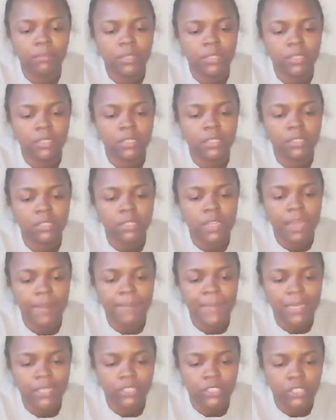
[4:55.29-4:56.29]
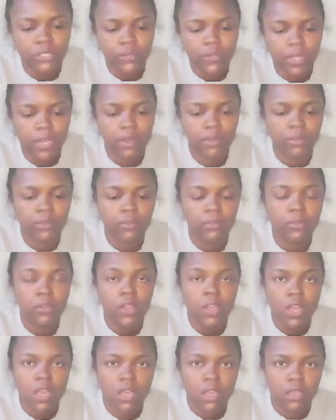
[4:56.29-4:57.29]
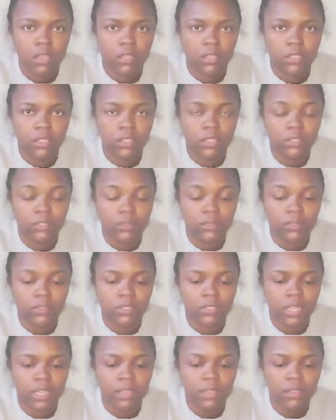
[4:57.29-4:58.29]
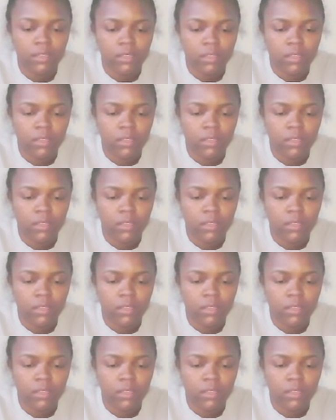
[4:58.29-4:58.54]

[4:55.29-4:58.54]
because I'm not sure how good this will stay.